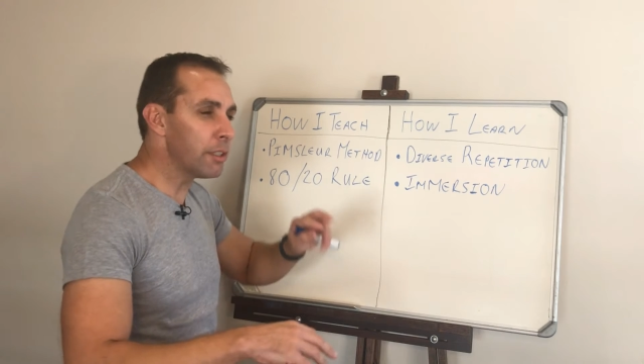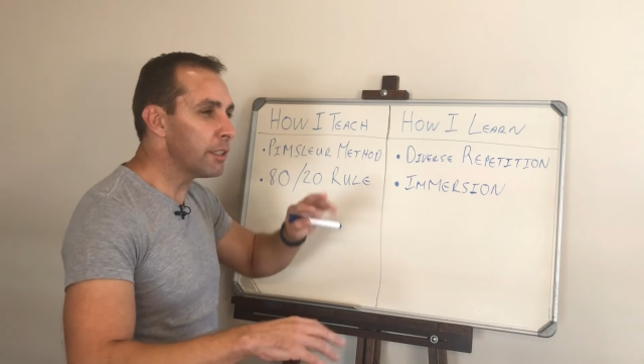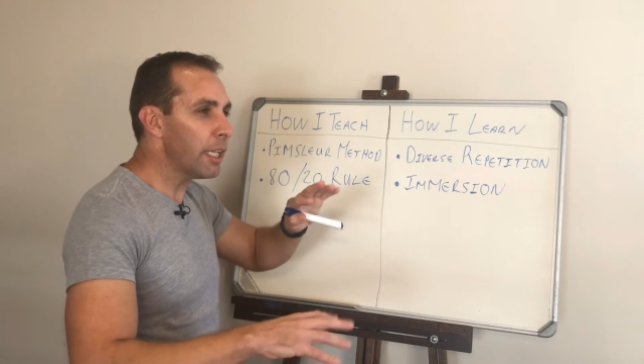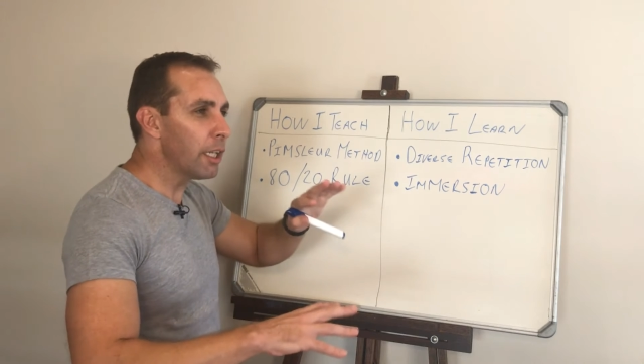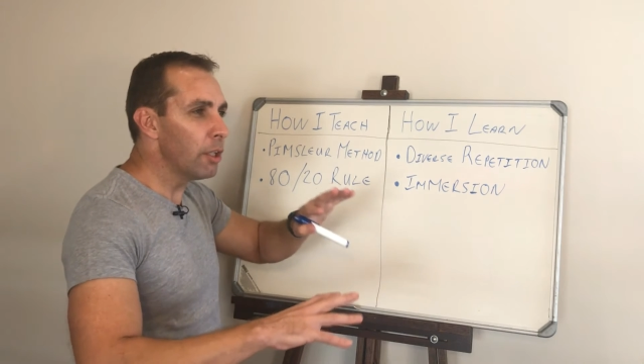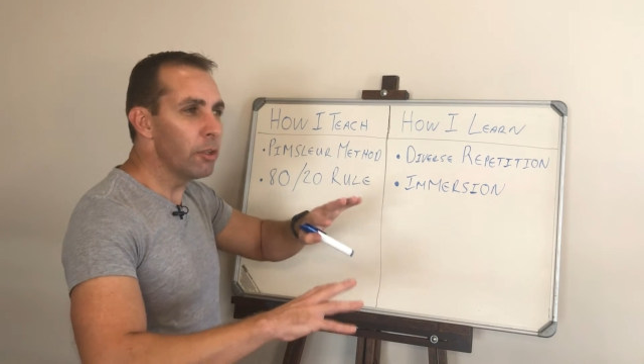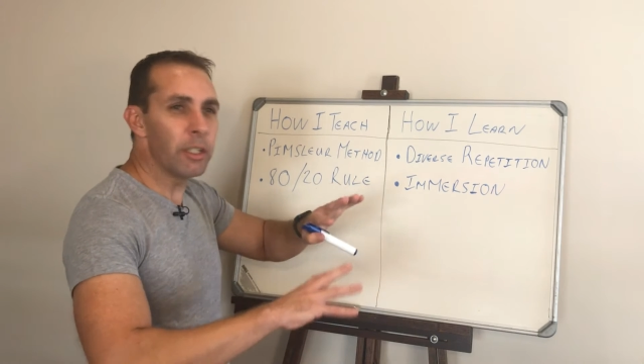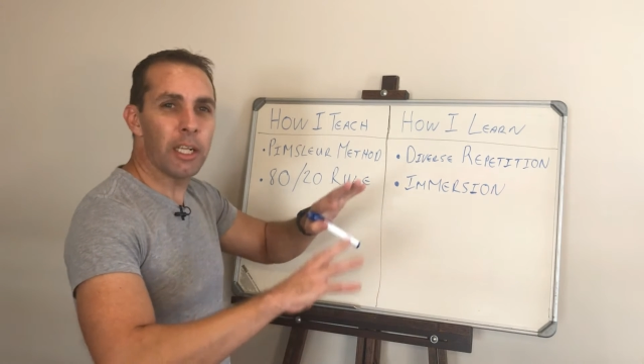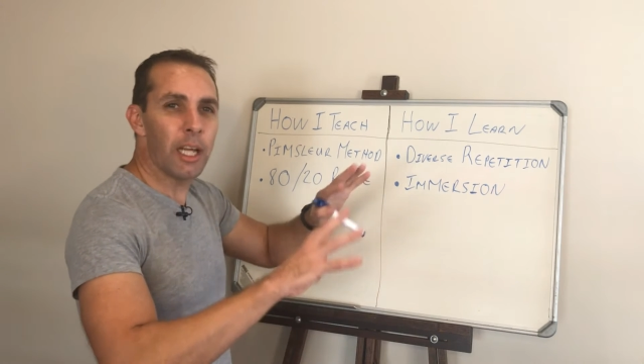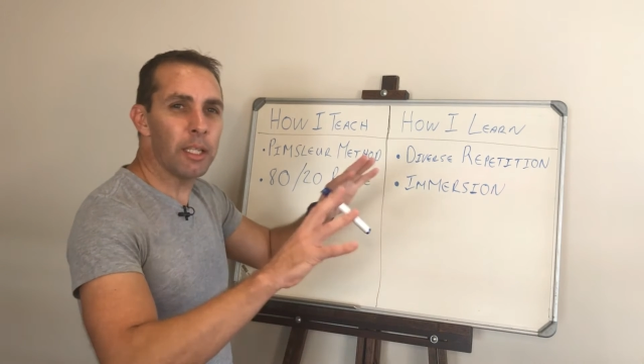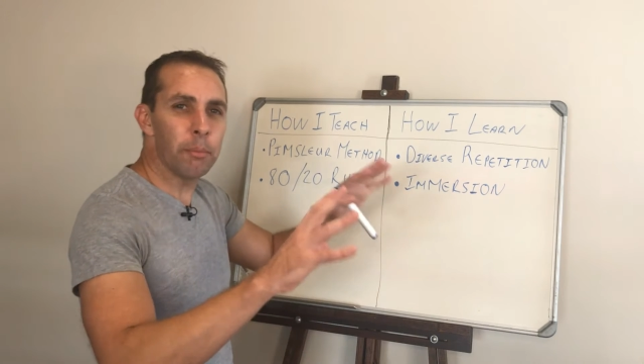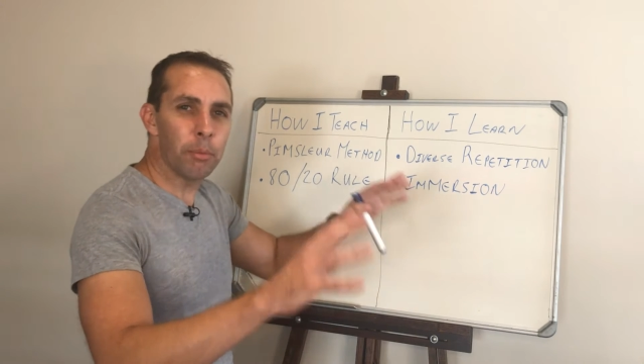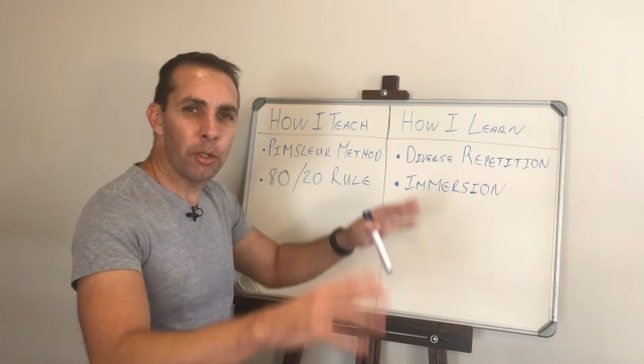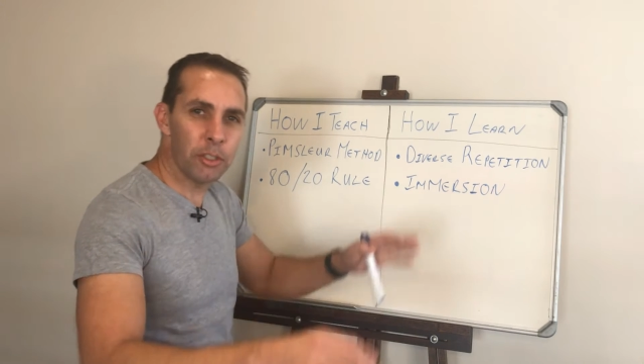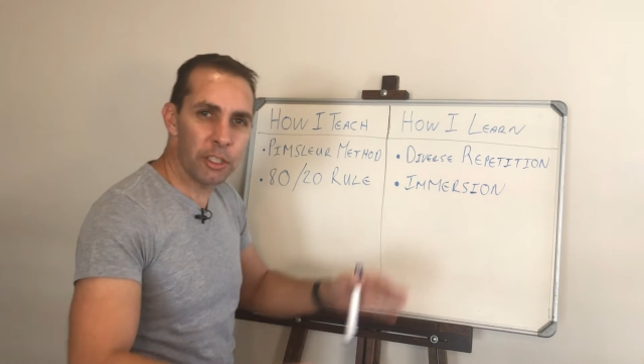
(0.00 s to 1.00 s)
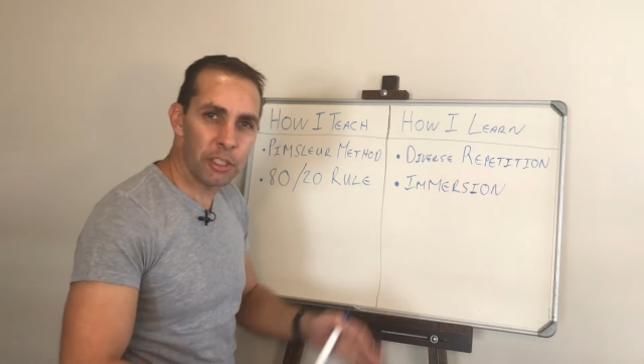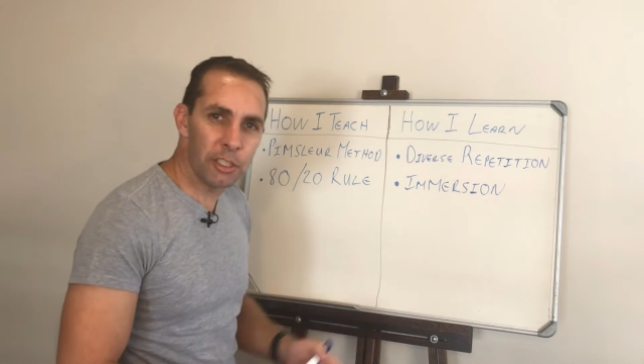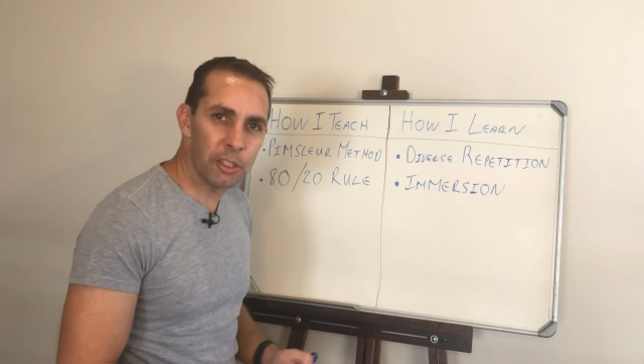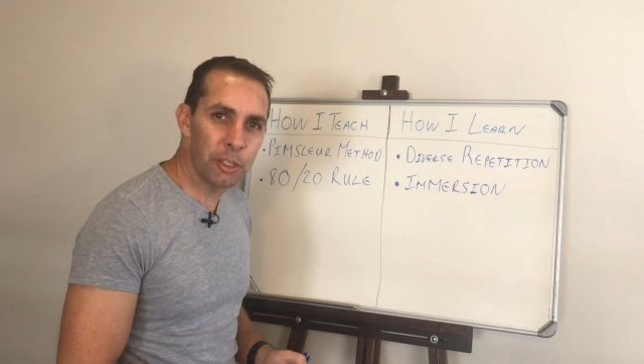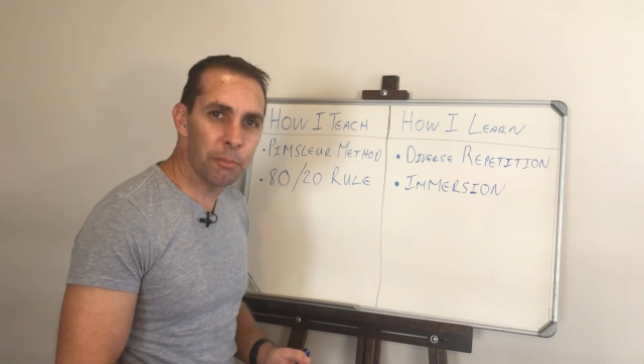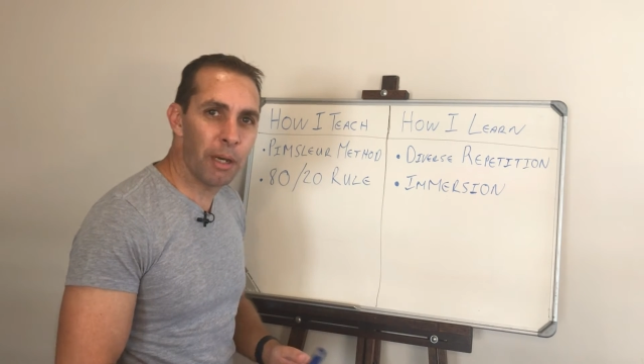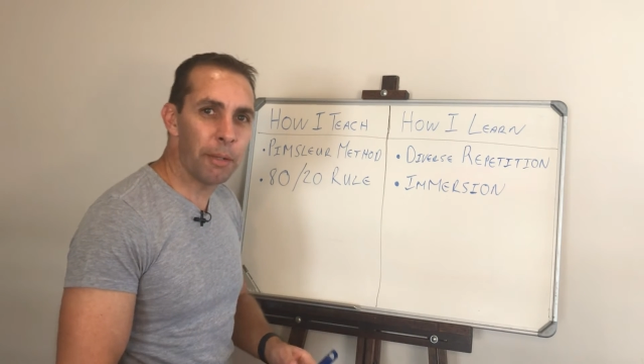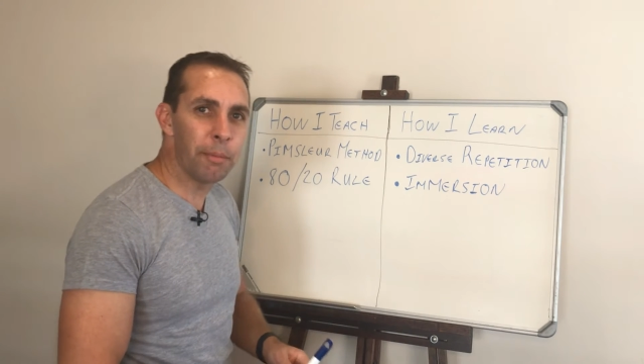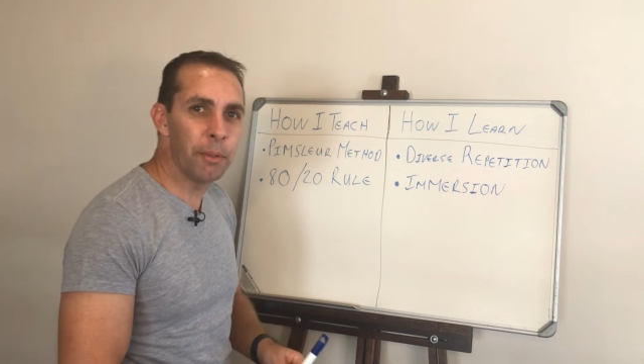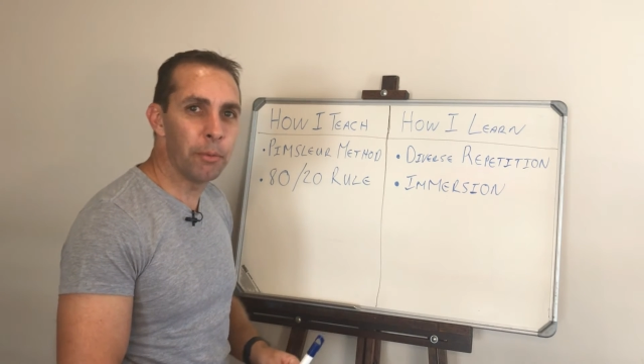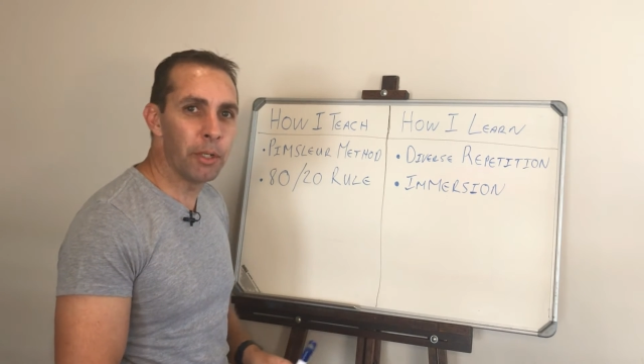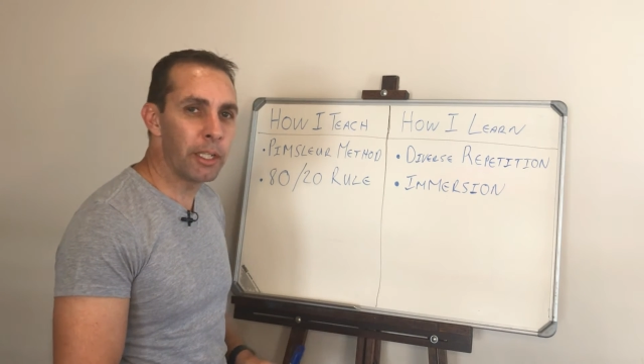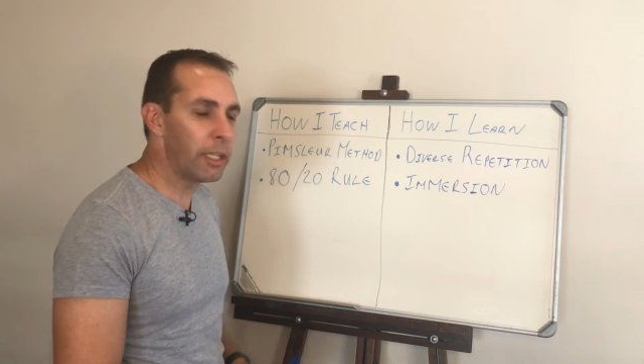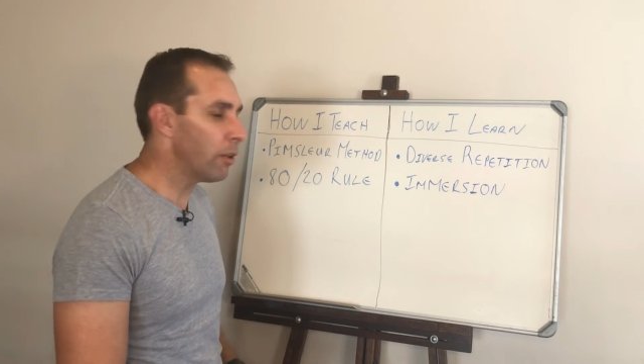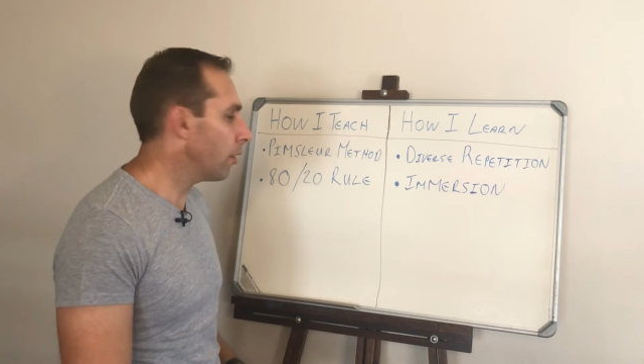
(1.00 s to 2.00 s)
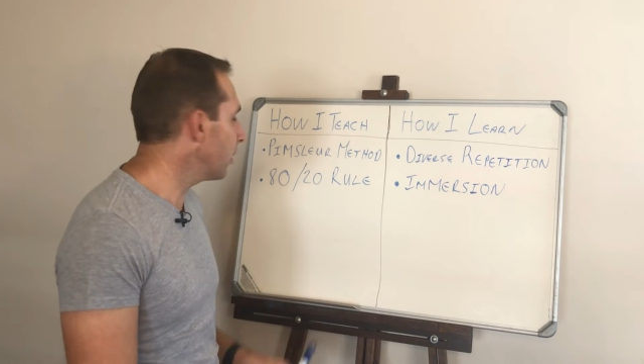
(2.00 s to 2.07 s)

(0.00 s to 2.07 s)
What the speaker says: Go take a look at other projects that you might be working